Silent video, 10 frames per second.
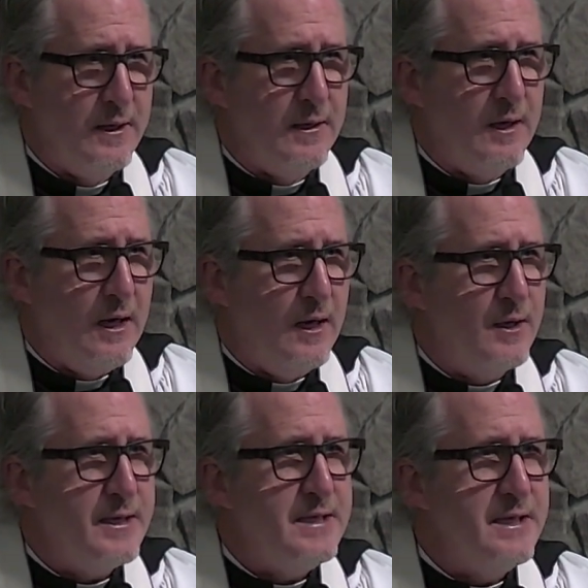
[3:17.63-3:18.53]
uh,
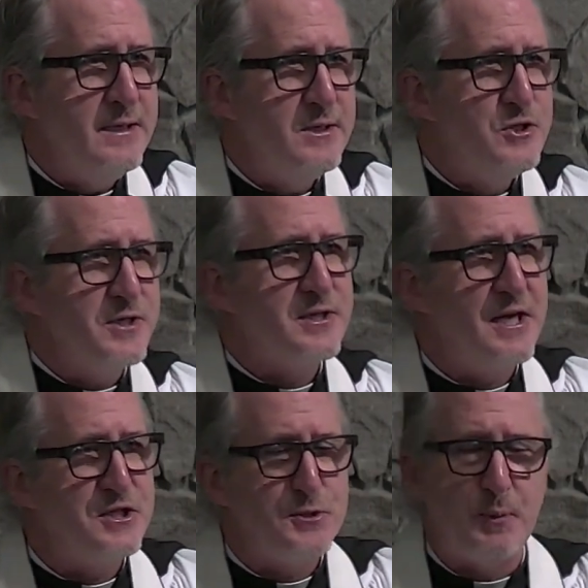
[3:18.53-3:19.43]
he didn't just
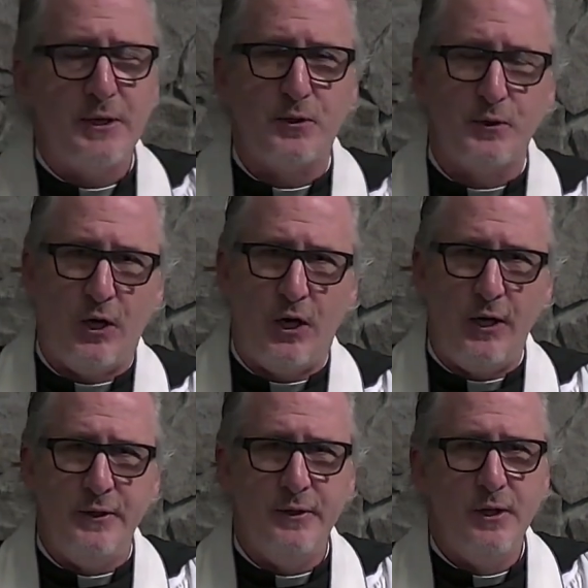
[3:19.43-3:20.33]
get sprinkled
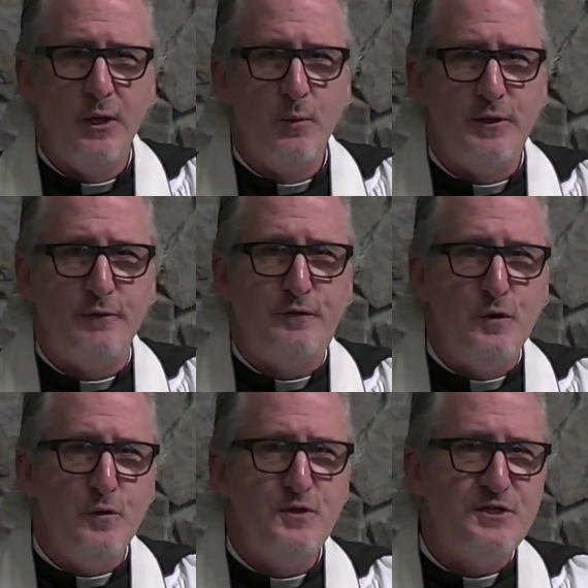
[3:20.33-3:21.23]
on with a
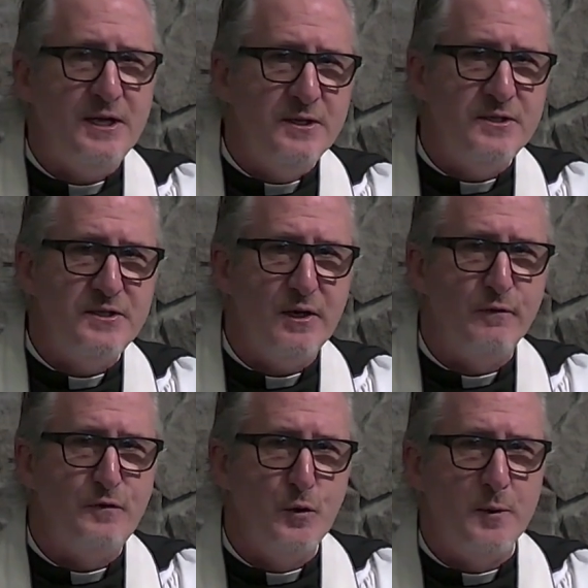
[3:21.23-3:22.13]
few sins
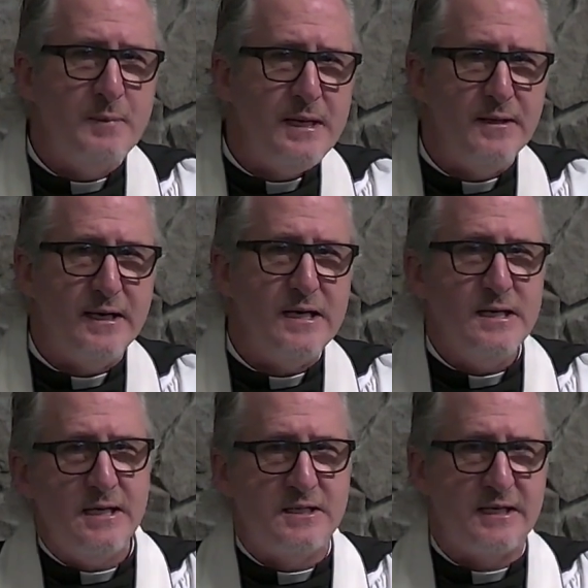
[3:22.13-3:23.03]
of you and me that he
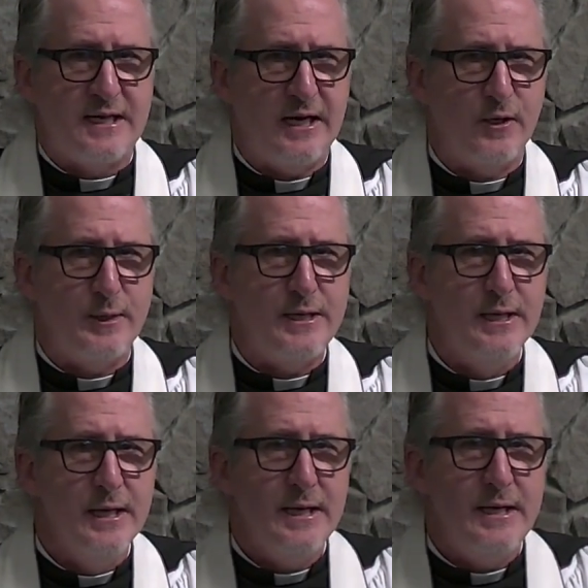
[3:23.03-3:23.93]
needed to carry.
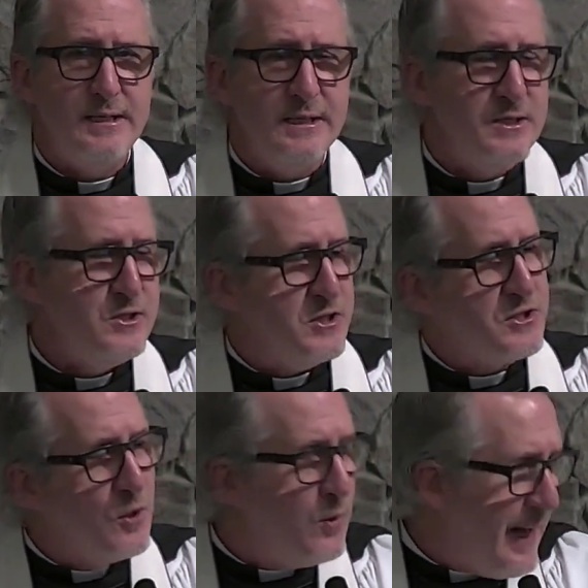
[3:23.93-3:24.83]
He didn't
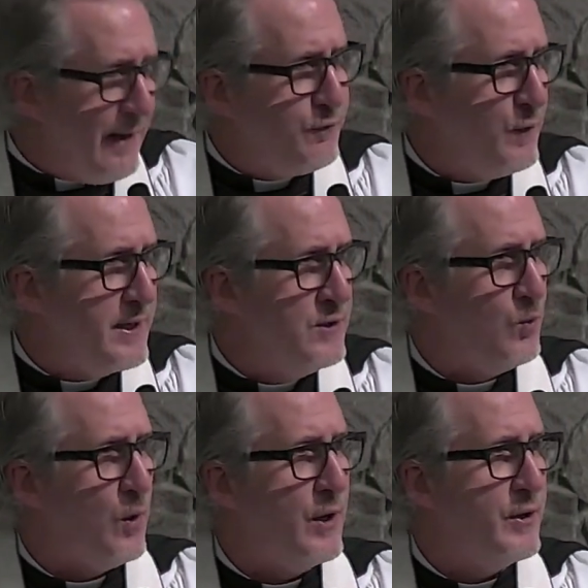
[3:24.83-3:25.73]
just go halfway in the
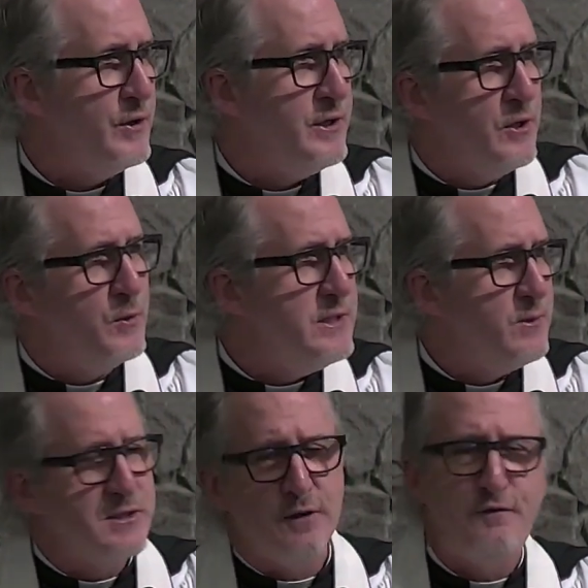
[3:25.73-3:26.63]
water. You know, he
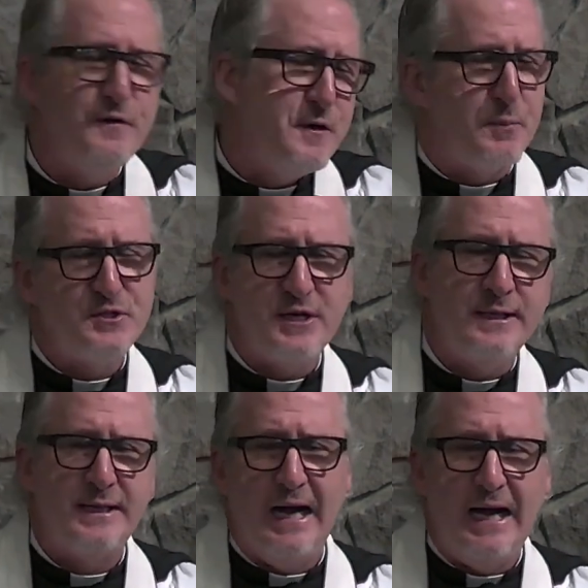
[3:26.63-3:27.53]
wasn't a
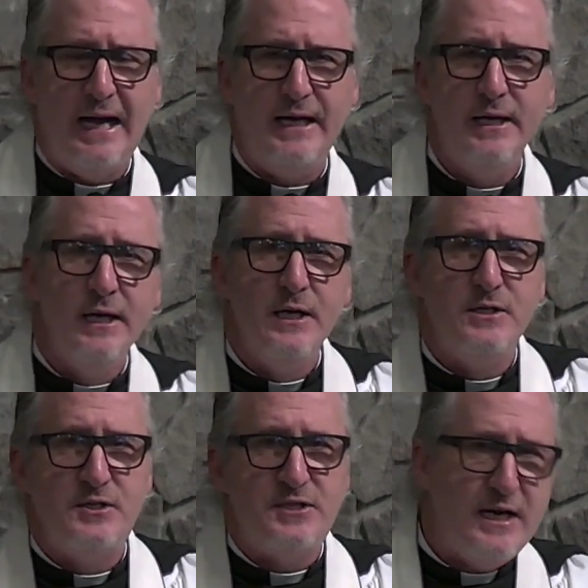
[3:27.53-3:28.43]
50% guy
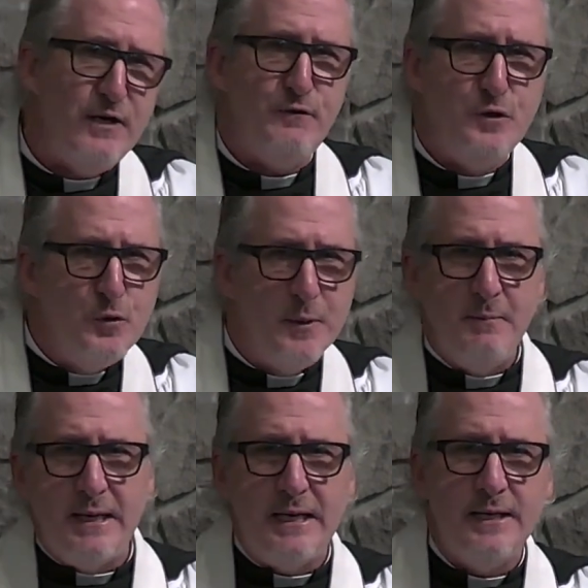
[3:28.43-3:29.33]
to save you and
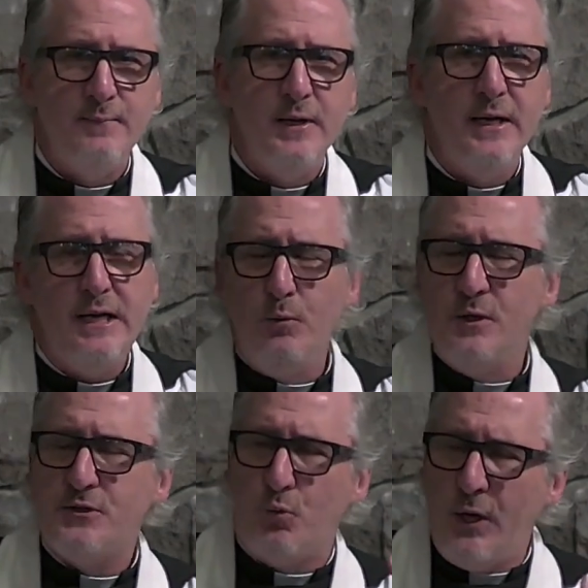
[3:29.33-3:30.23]
me. He
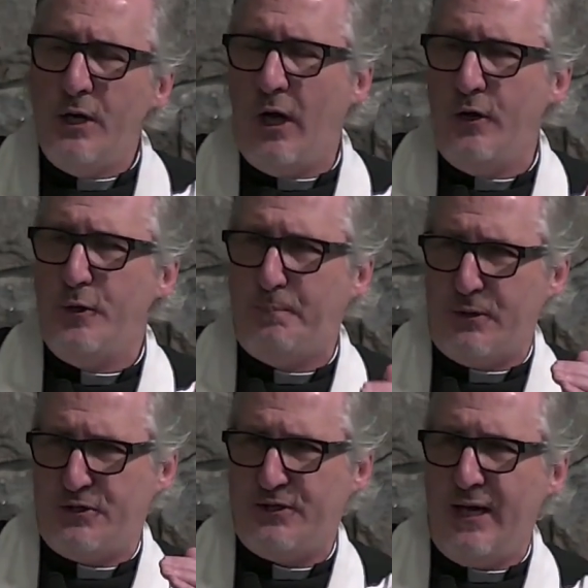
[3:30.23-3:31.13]
was
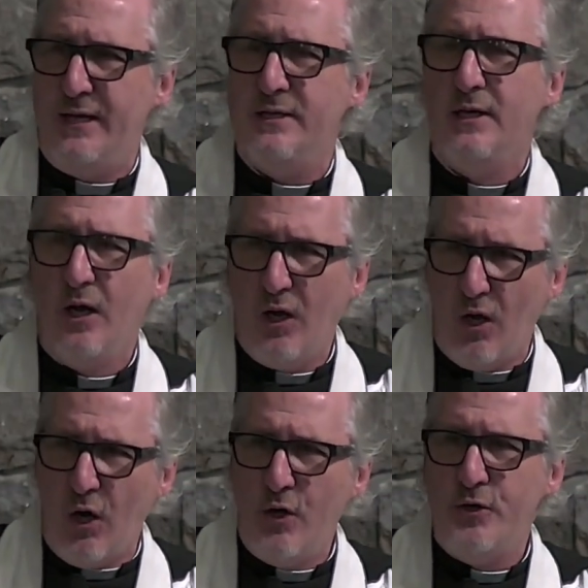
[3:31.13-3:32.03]
100%
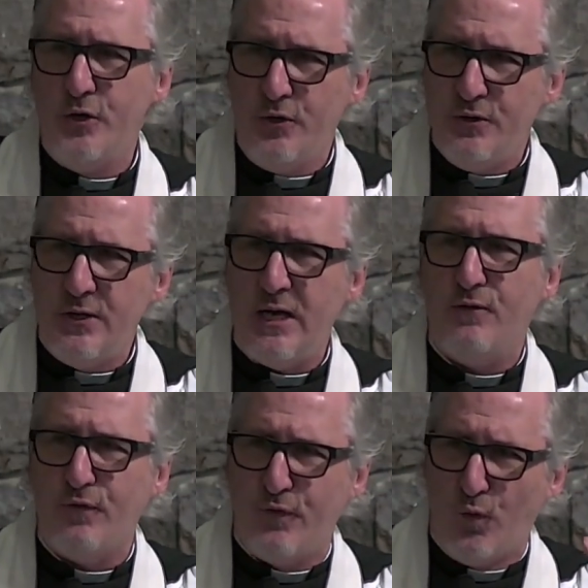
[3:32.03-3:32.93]

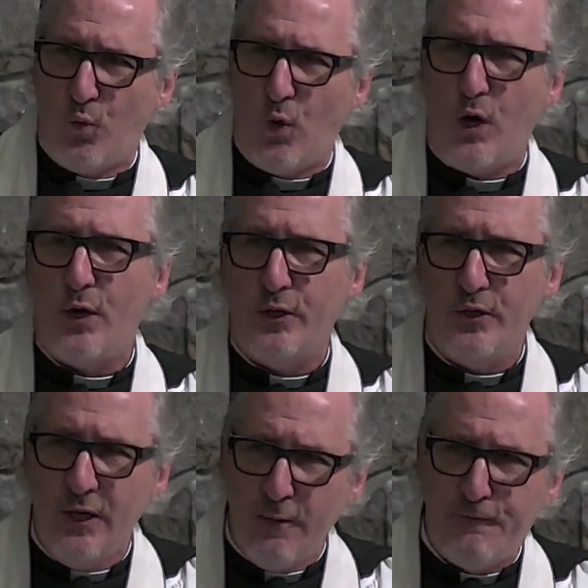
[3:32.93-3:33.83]
underneath the
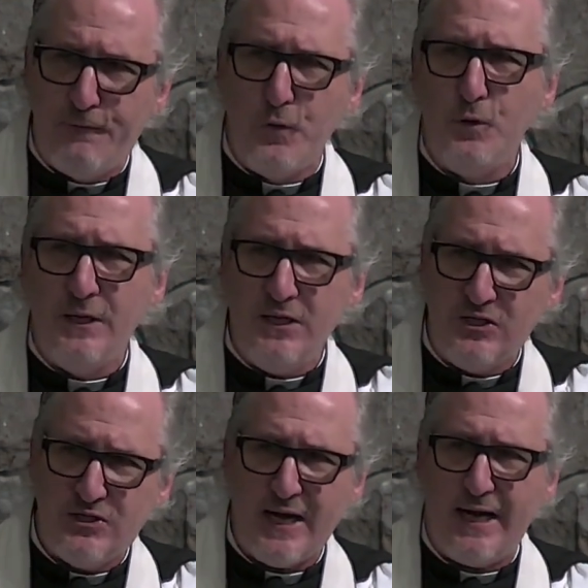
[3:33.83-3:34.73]
water, fully
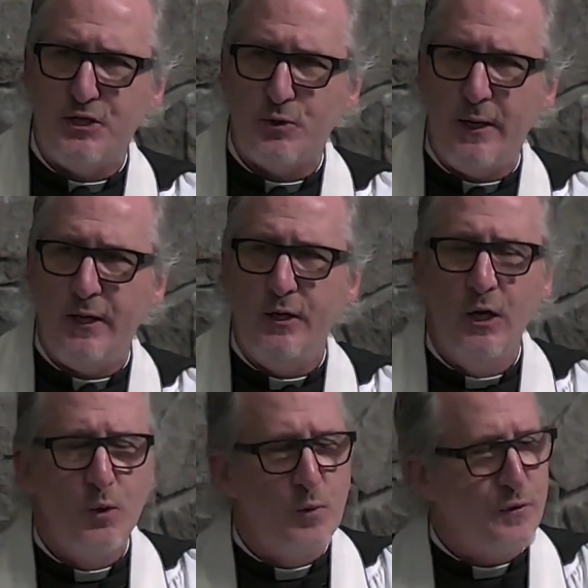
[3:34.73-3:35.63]
saturated
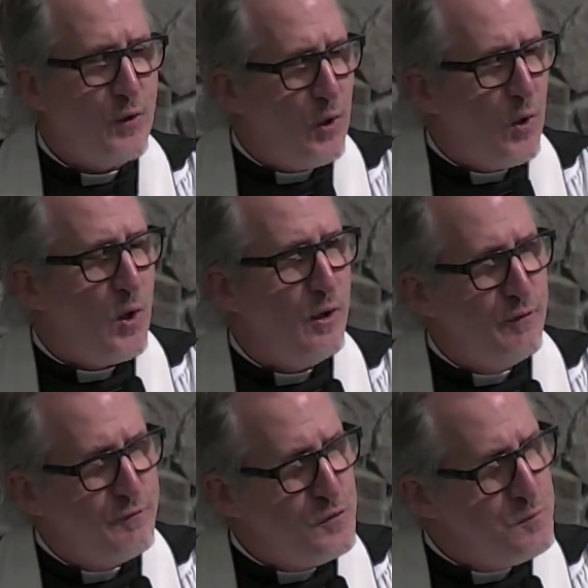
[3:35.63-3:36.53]
with all
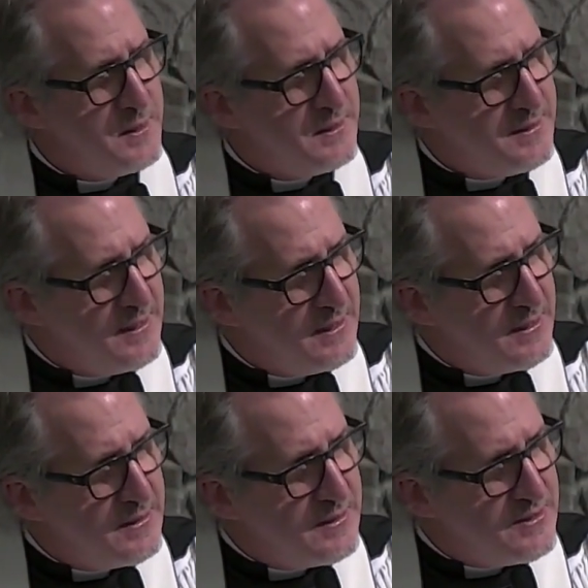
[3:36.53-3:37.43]
of human
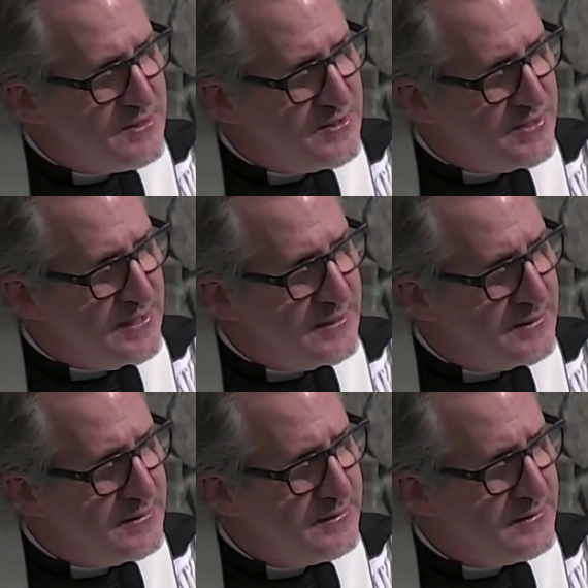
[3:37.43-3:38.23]
sin.